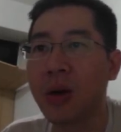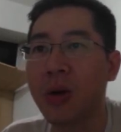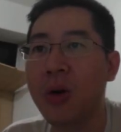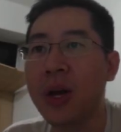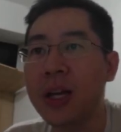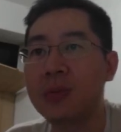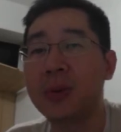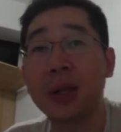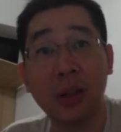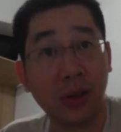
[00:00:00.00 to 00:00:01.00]
or
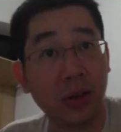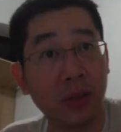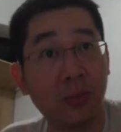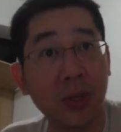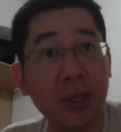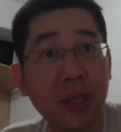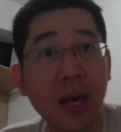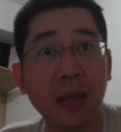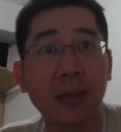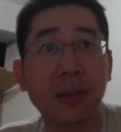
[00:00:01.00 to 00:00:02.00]
HP
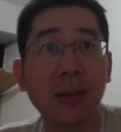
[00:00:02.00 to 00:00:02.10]
30%.